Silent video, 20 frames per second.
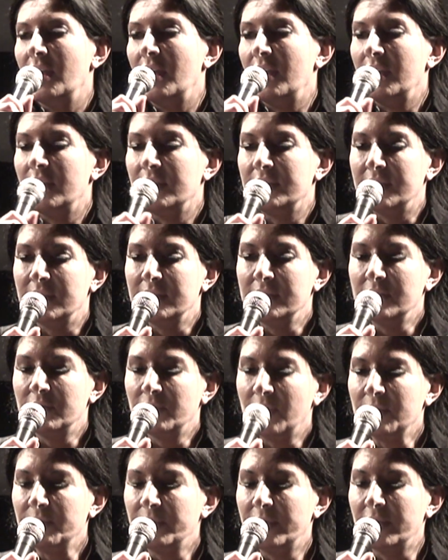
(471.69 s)
And then at
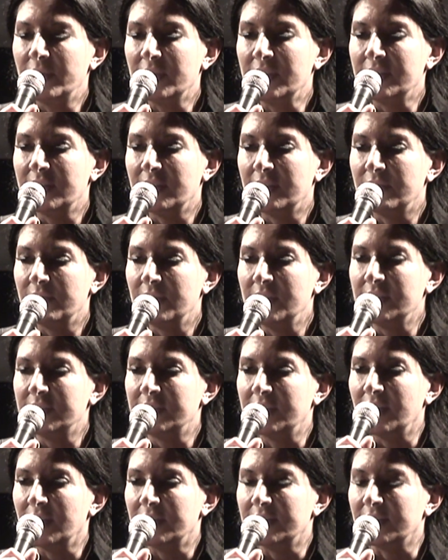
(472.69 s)
one point, I really
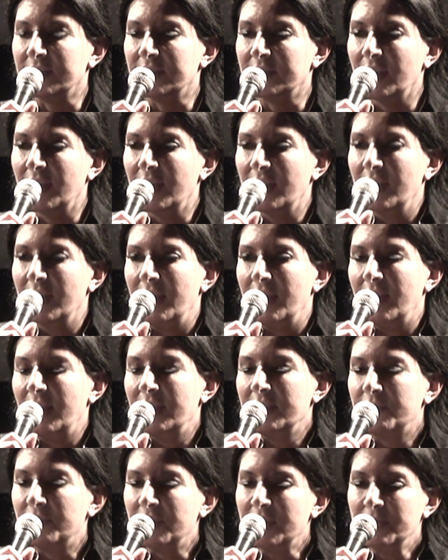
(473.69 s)
think that
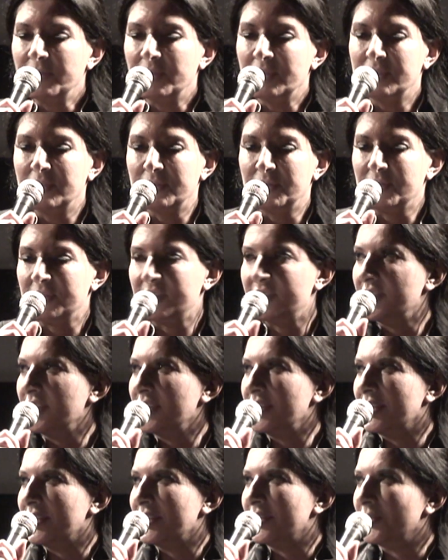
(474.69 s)
I really wanted to
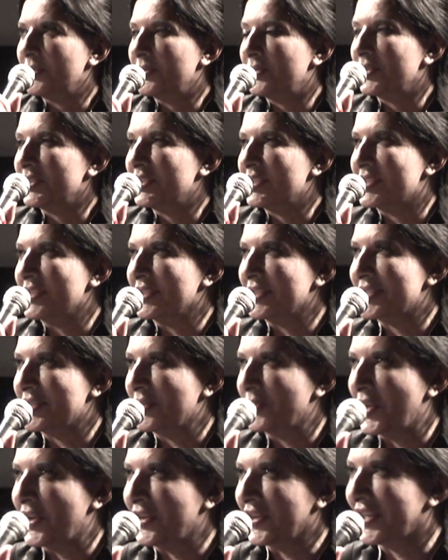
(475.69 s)
see, you know, what is in this
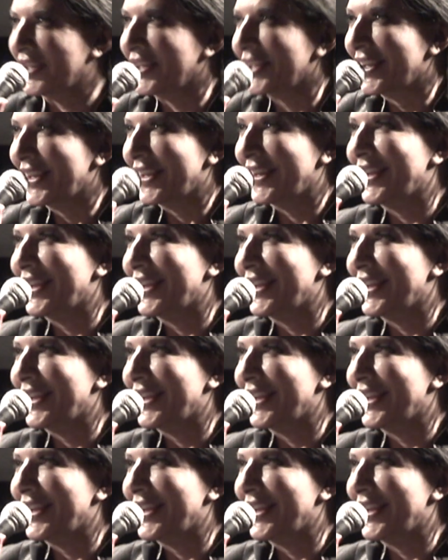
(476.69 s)
America.